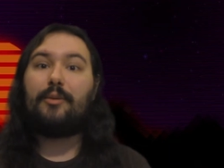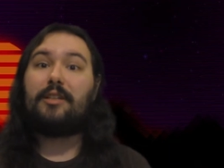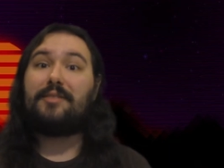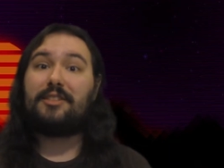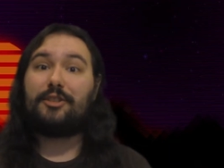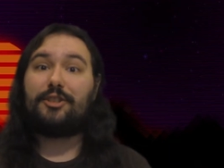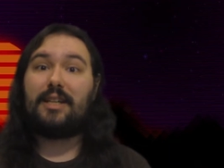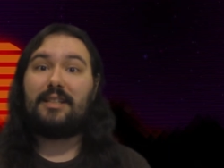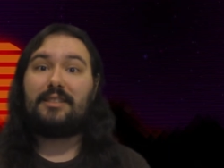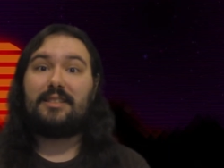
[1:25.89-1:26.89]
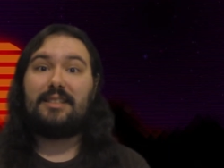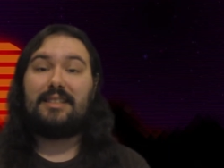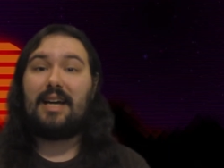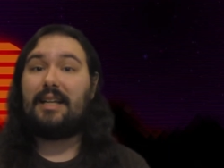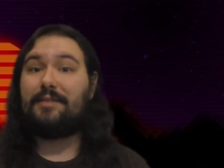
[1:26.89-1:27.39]
would even suggest
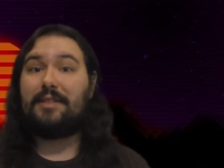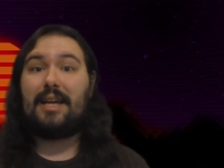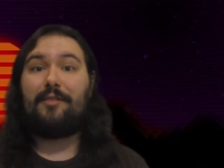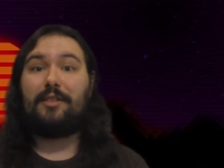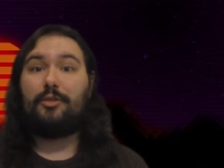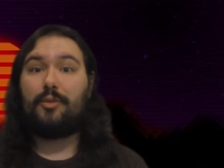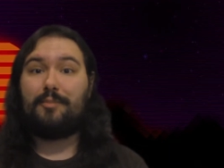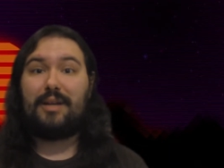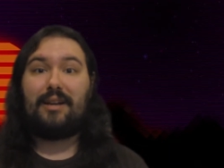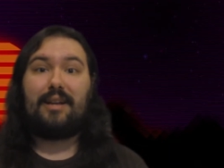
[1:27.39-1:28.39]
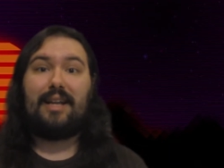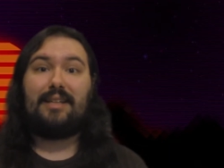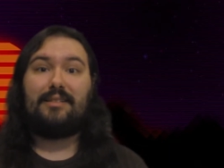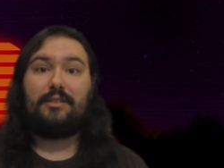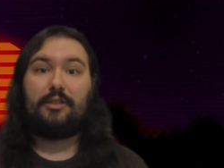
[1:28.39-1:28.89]
not even having your bare
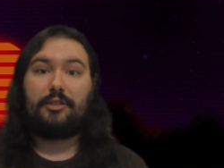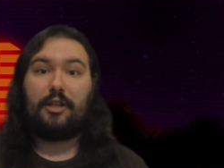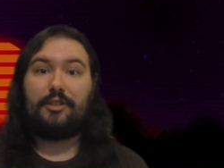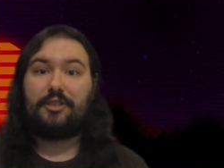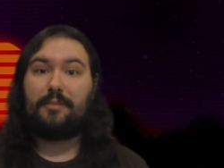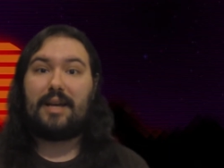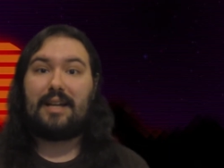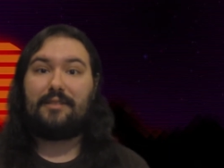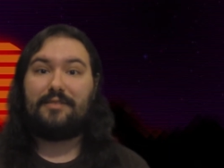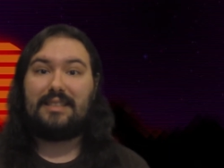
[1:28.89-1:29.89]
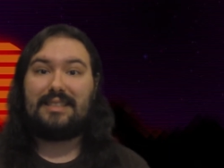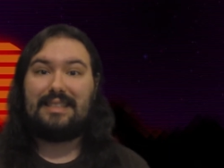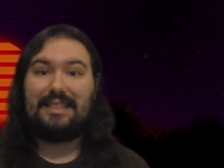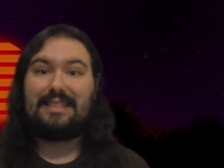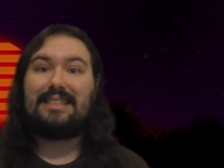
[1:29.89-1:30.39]
hands touch the back of this
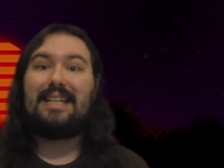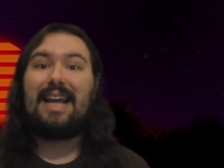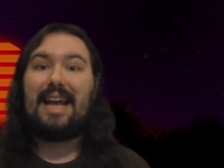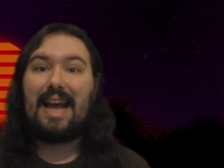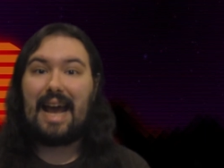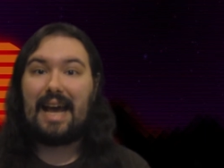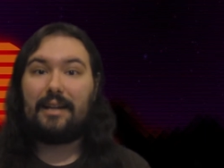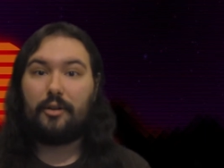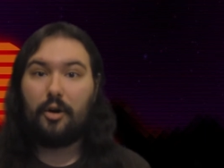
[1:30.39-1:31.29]
disc at